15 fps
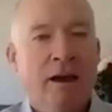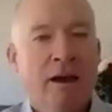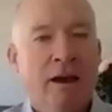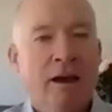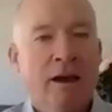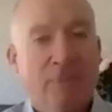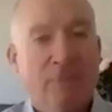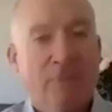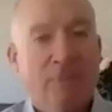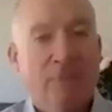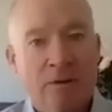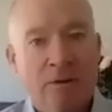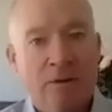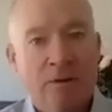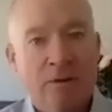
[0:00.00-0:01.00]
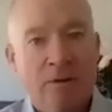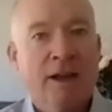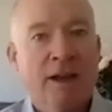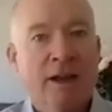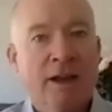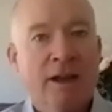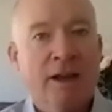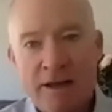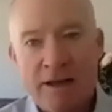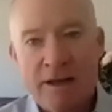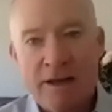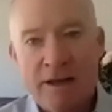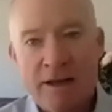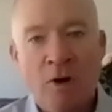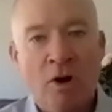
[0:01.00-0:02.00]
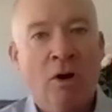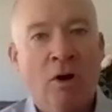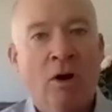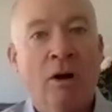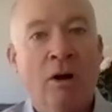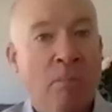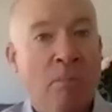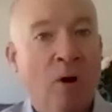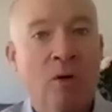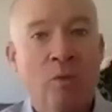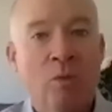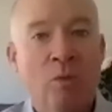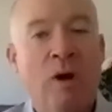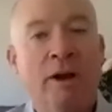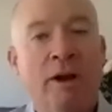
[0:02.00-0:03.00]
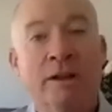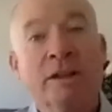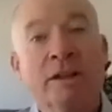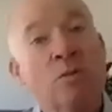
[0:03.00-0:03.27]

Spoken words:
have filmed and had a seminar on Part 1.